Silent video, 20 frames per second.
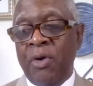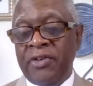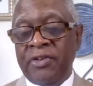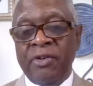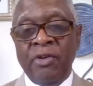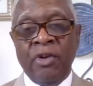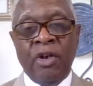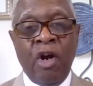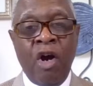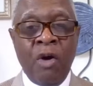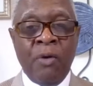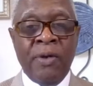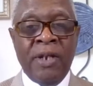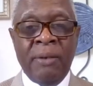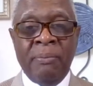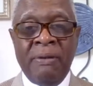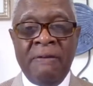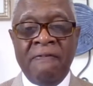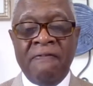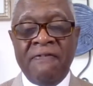It's going to already
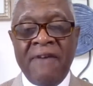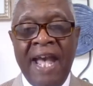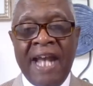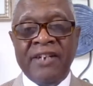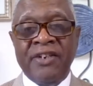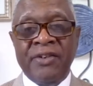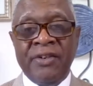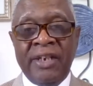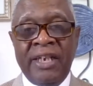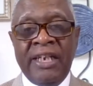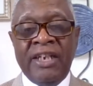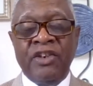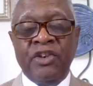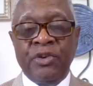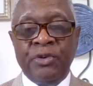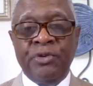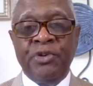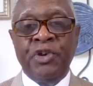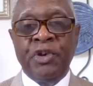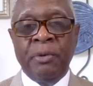be factored
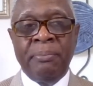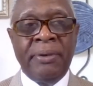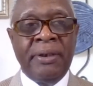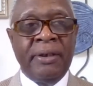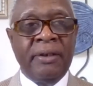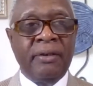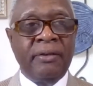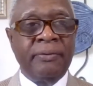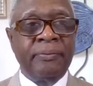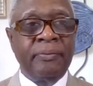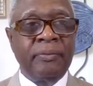into your bill.